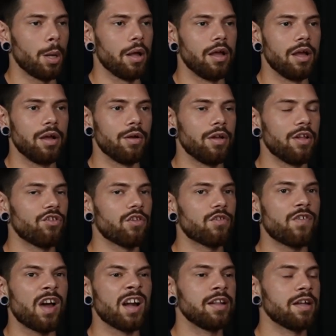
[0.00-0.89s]
it
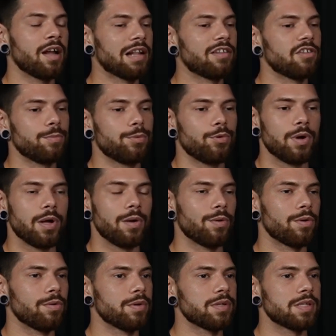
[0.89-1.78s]
just finally got to the point
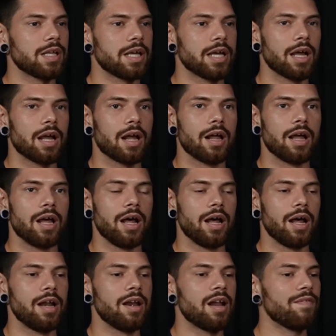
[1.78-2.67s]
where it was
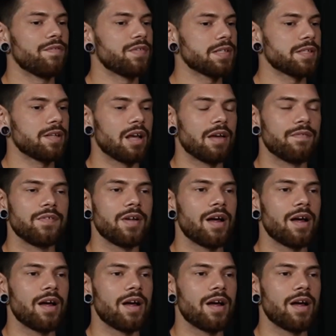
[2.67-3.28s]
enough is enough.